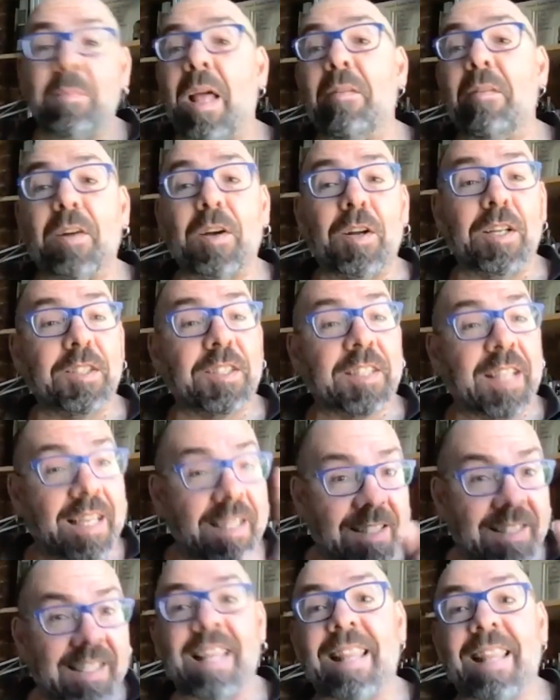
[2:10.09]
going to
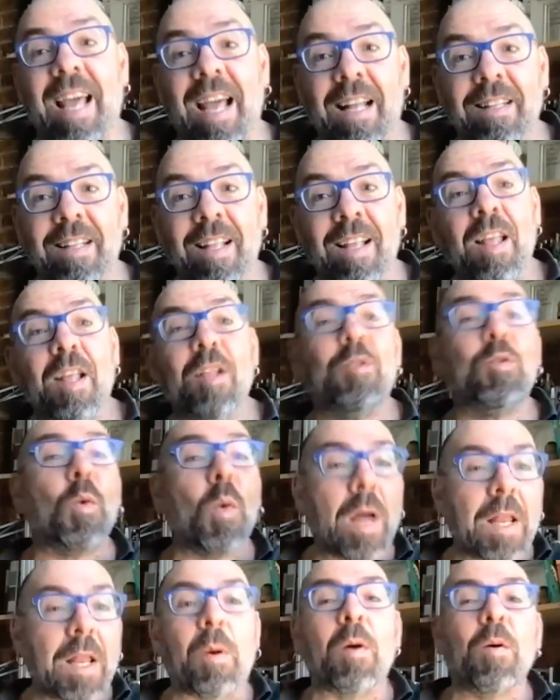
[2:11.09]
say that to
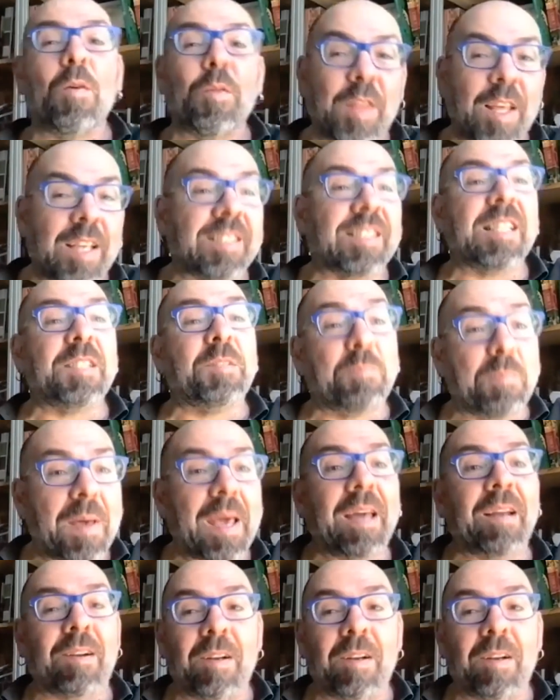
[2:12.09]
anyone who thinks it's better,